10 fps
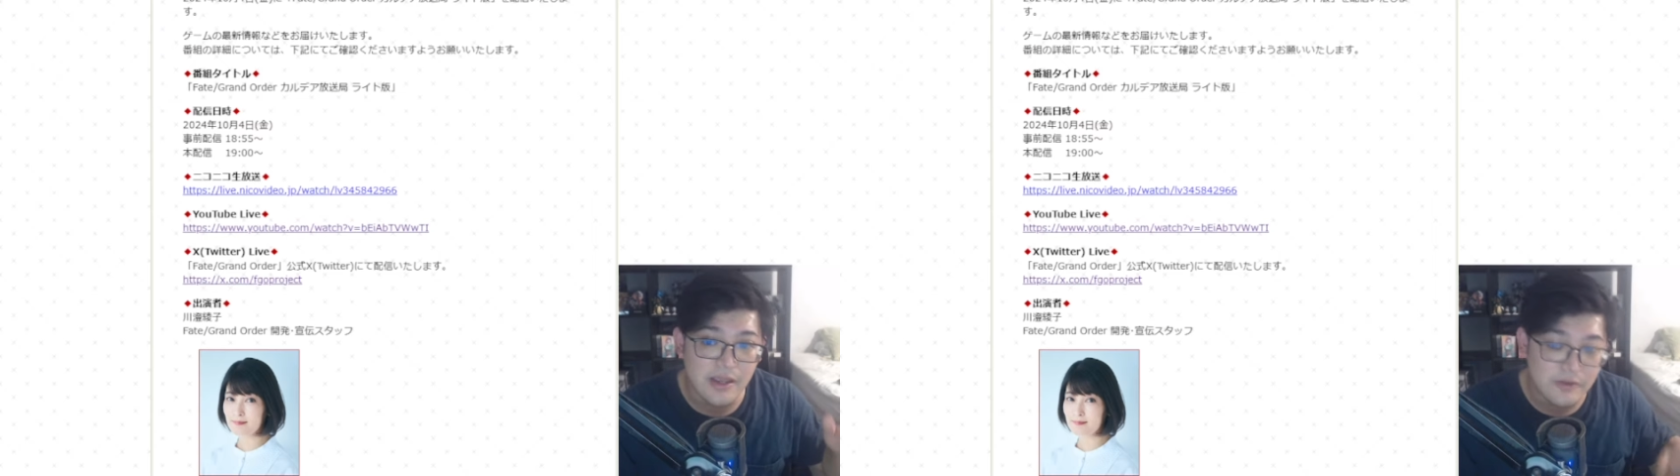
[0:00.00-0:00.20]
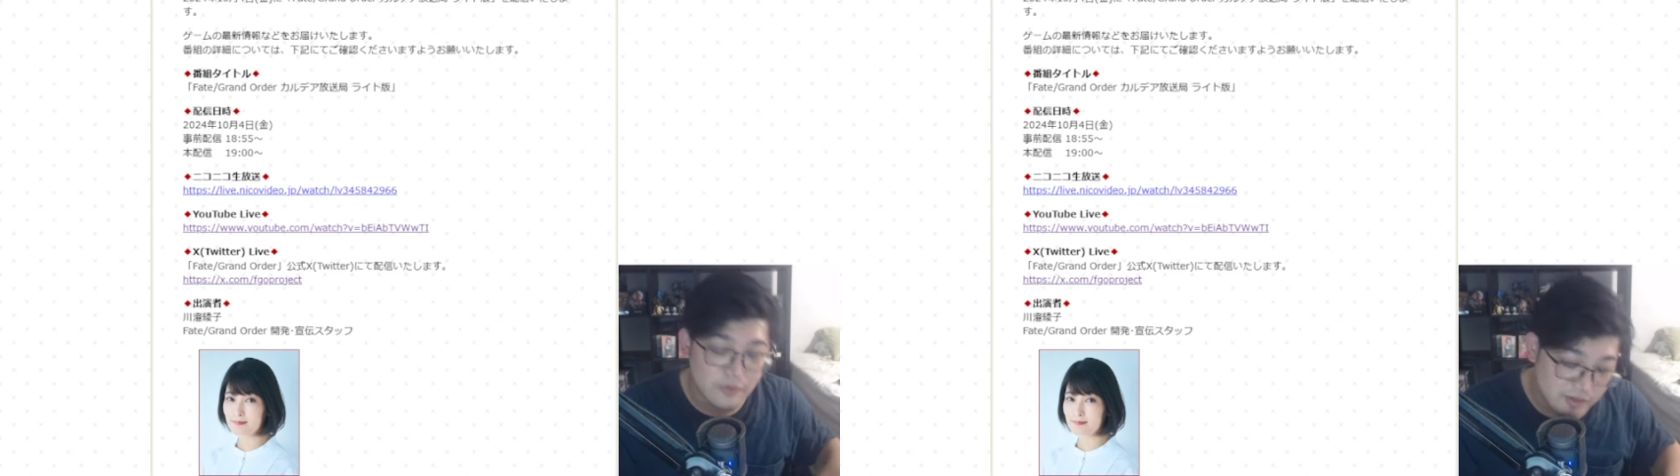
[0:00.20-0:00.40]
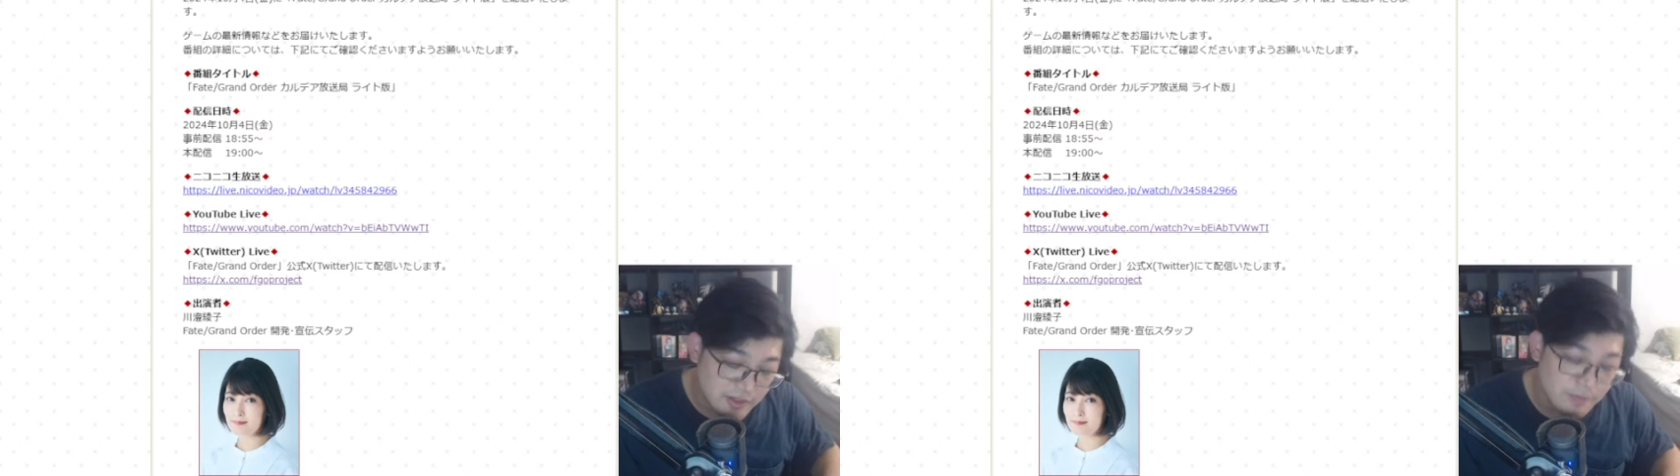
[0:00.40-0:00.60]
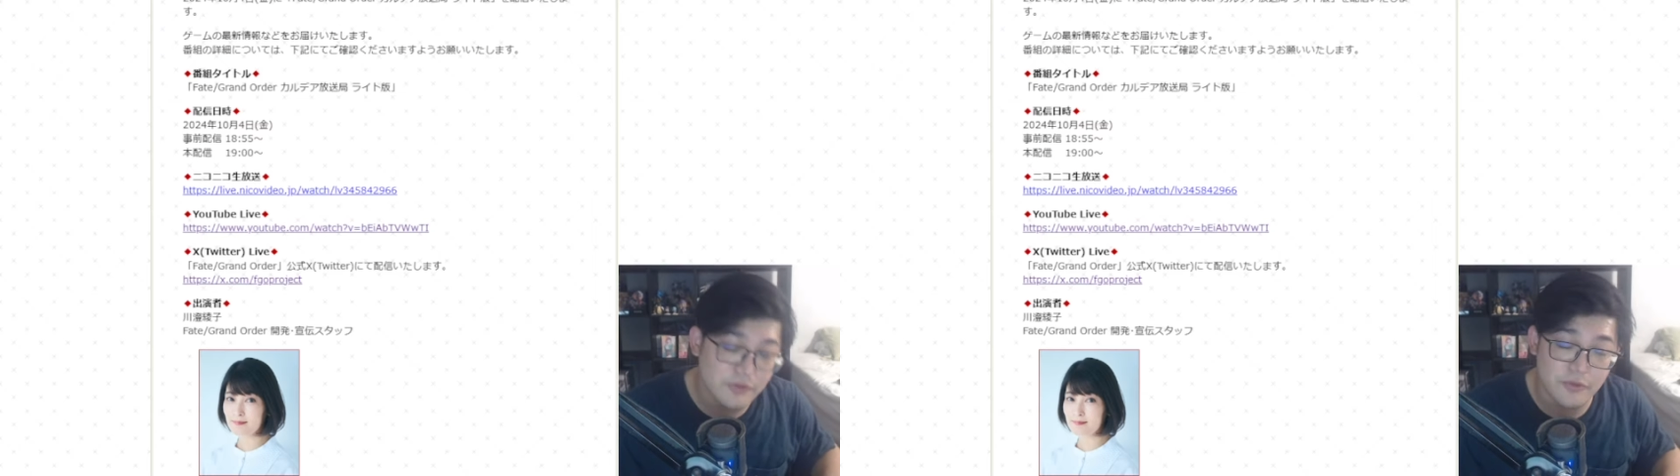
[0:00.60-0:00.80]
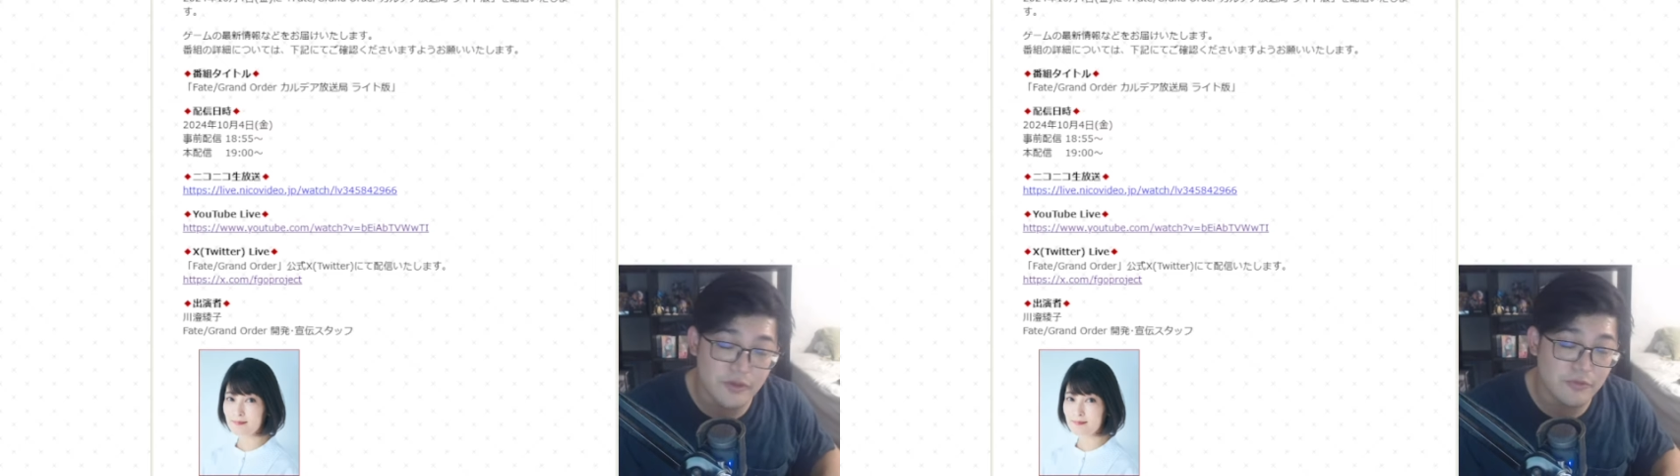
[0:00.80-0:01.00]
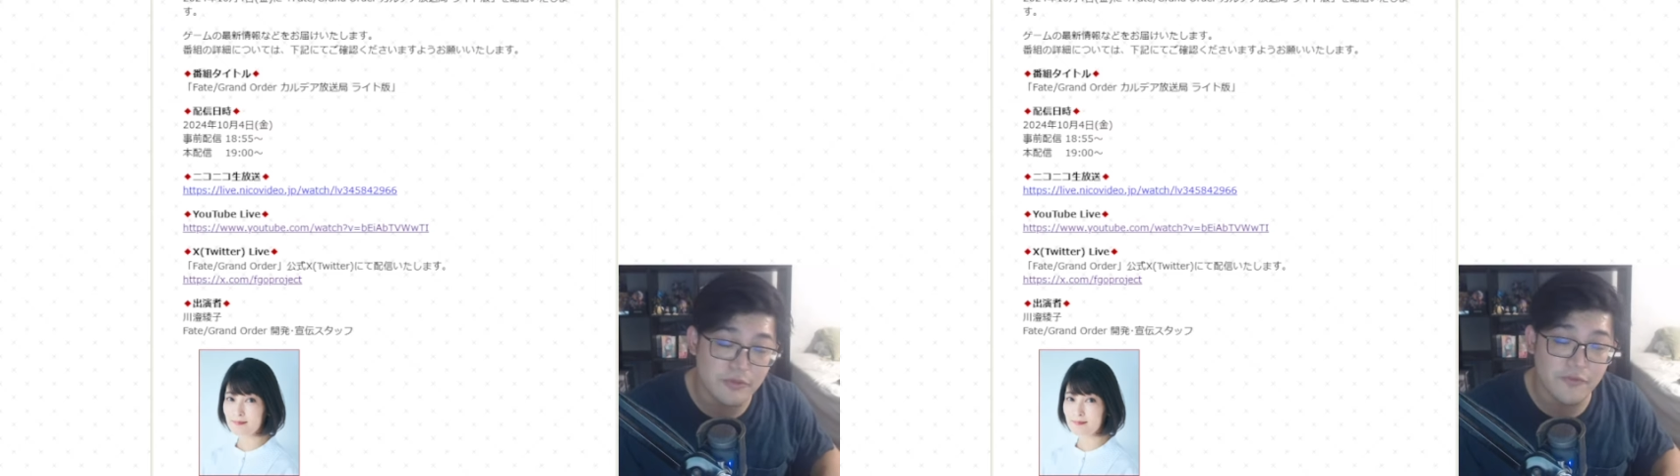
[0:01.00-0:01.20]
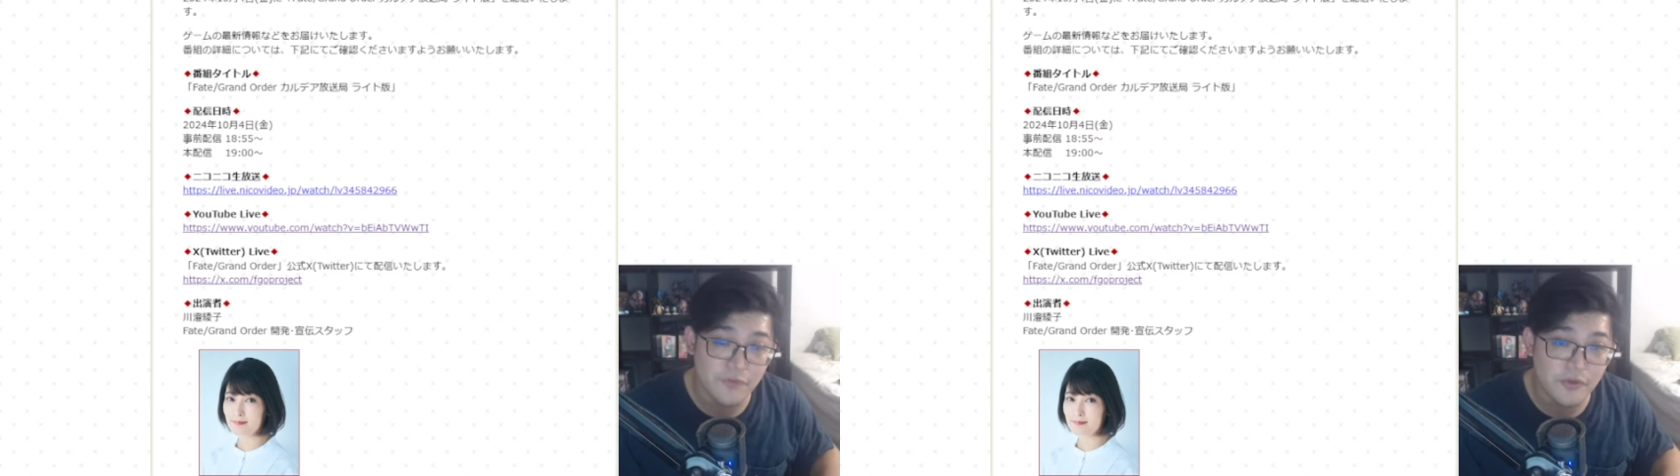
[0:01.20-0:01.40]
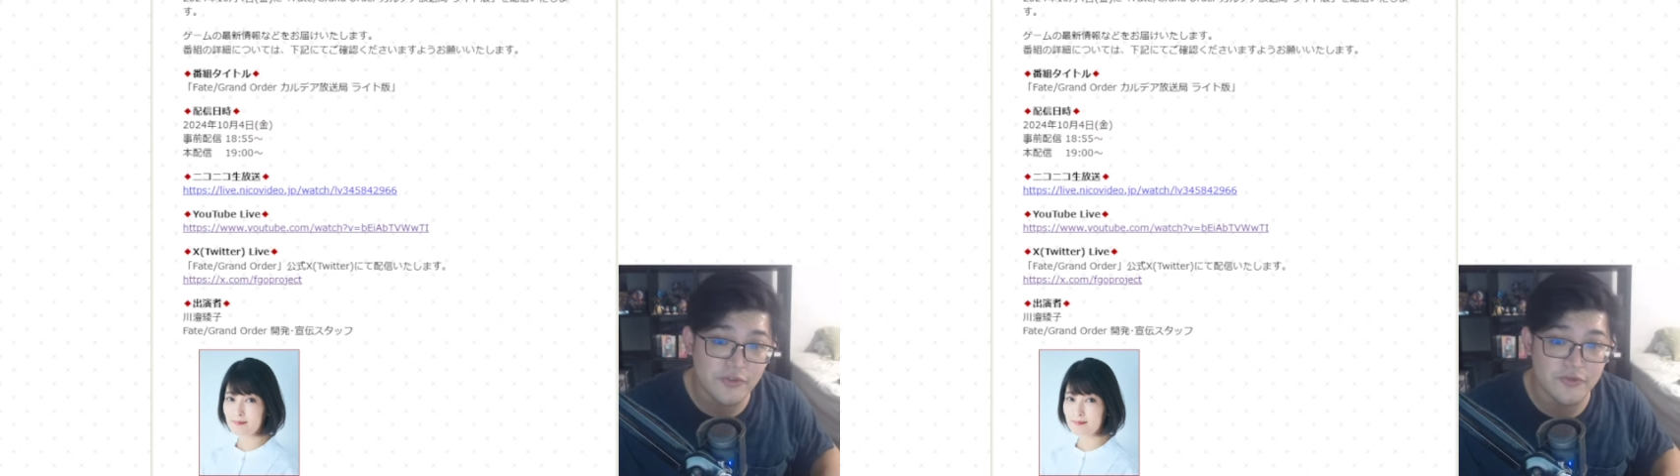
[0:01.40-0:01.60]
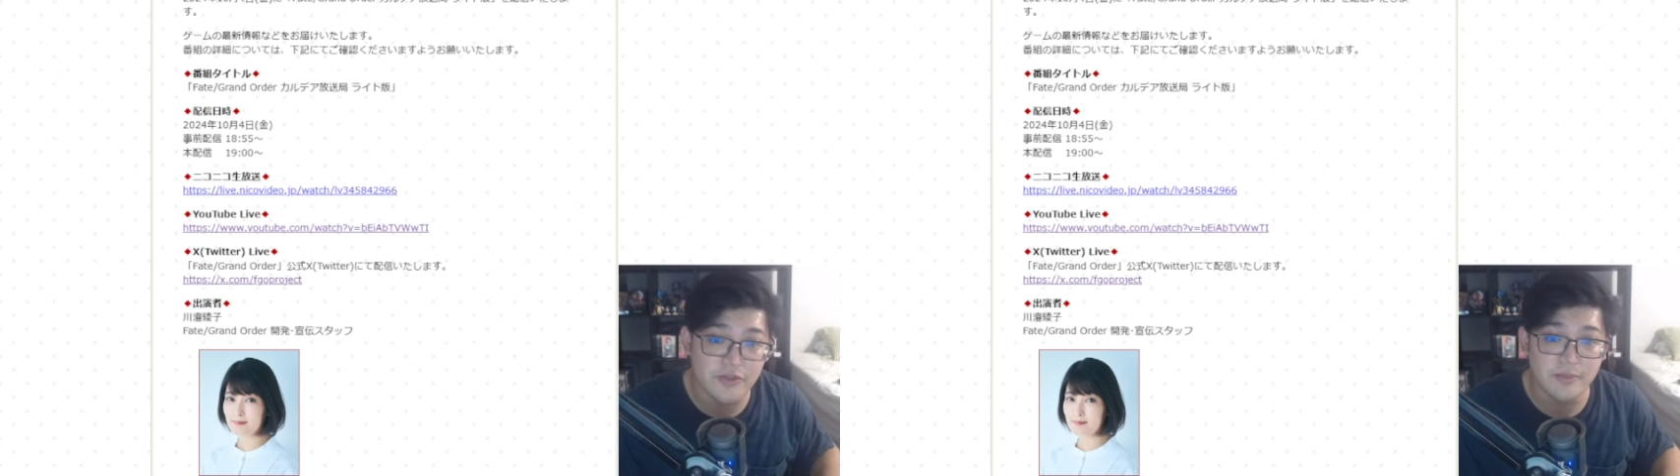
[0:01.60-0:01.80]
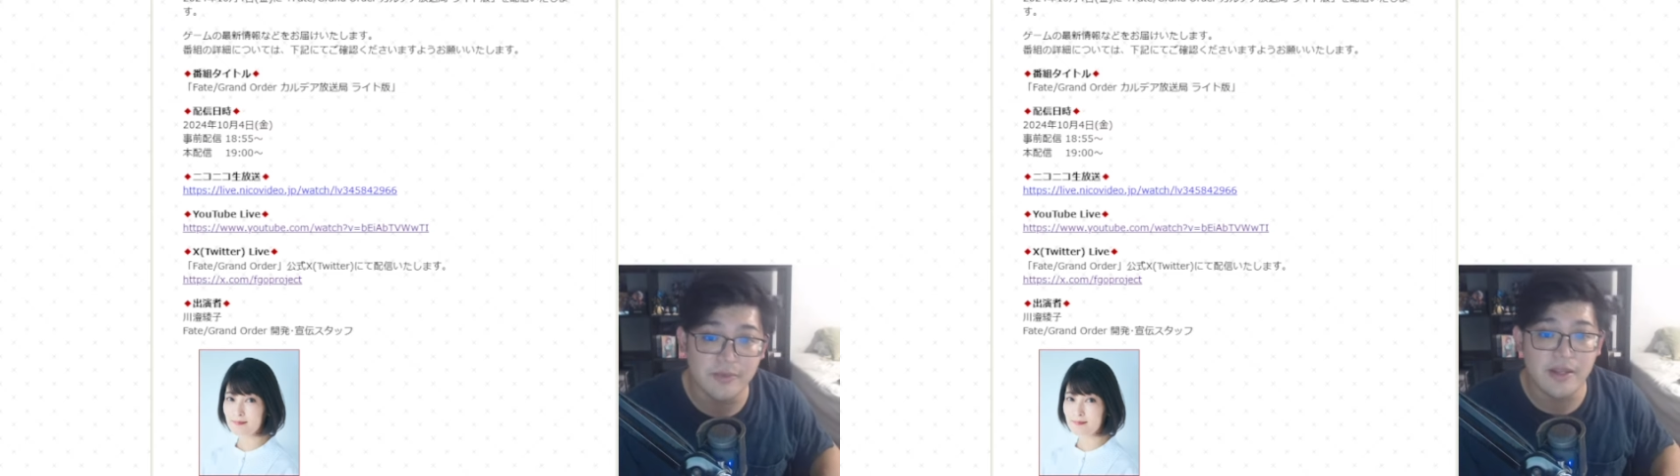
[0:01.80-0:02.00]
summer 2024
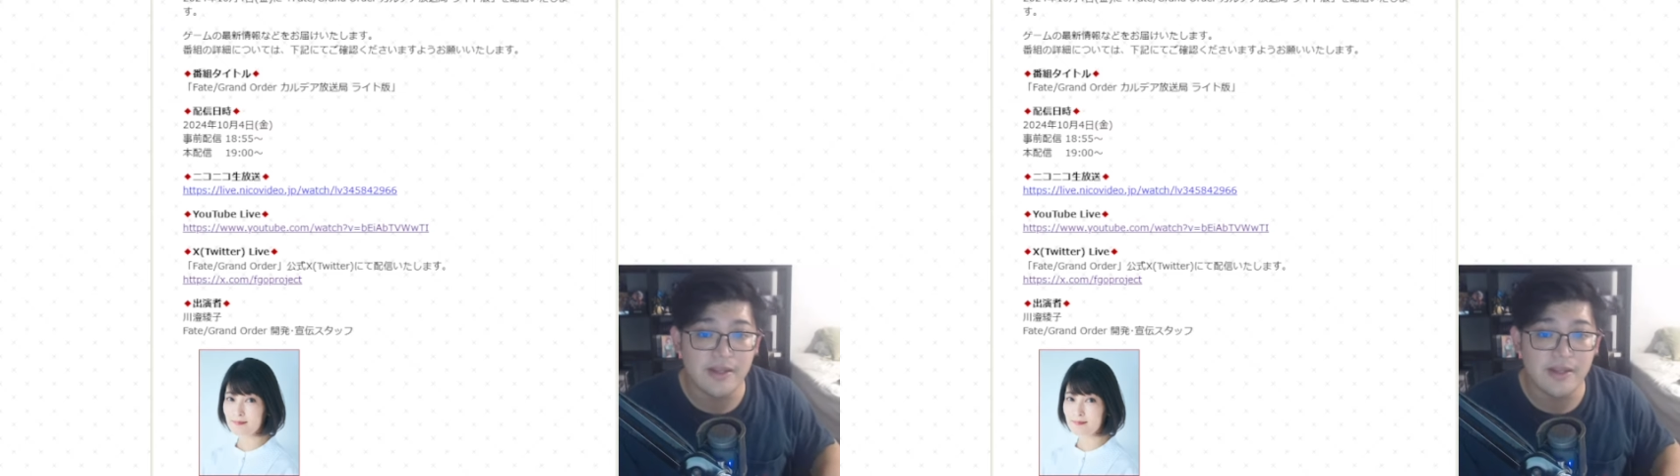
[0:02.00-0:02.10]
stream.